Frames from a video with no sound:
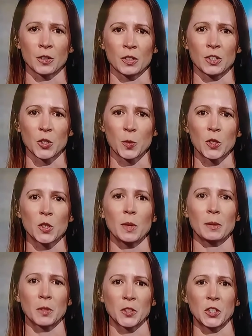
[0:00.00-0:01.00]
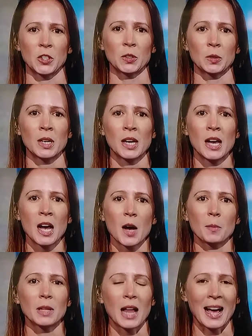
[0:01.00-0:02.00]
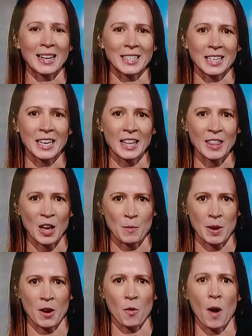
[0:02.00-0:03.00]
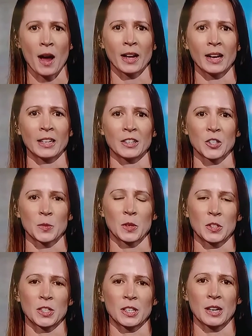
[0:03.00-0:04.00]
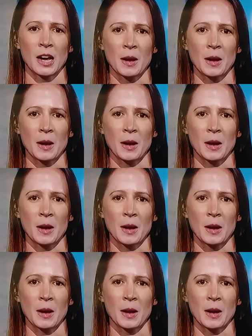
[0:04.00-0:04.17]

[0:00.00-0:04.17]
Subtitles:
you're supposed to be able to apply to get that marijuana, and you're supposed to,